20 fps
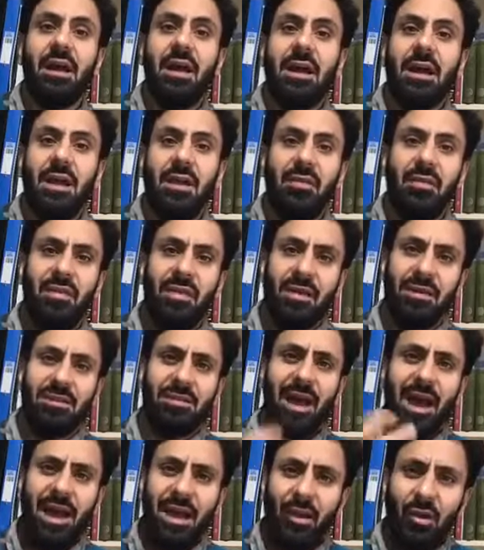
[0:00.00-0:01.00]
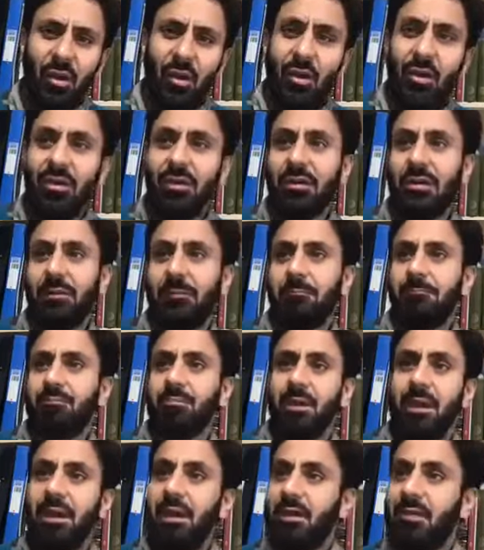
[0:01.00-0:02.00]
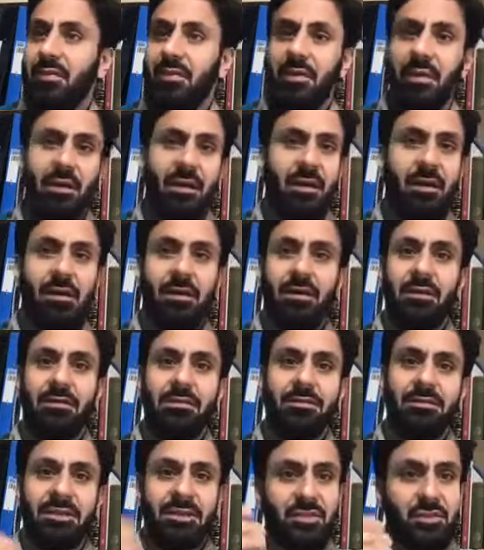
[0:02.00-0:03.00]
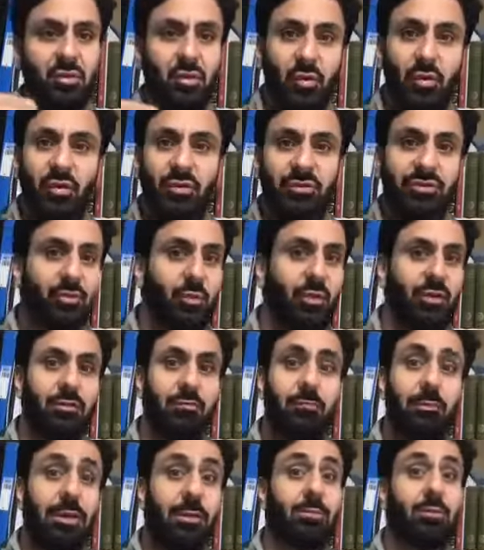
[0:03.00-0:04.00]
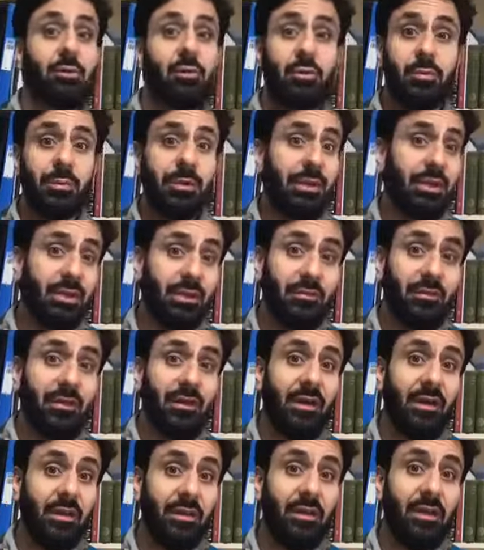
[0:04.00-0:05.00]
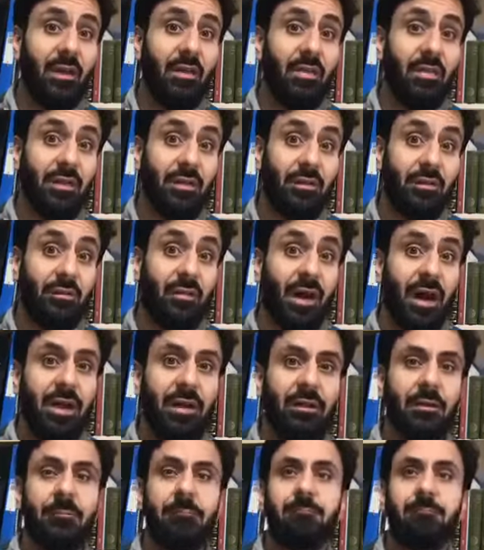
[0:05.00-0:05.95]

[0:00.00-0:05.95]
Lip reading: in the dialogue, in the discourse with people who believe in the divine.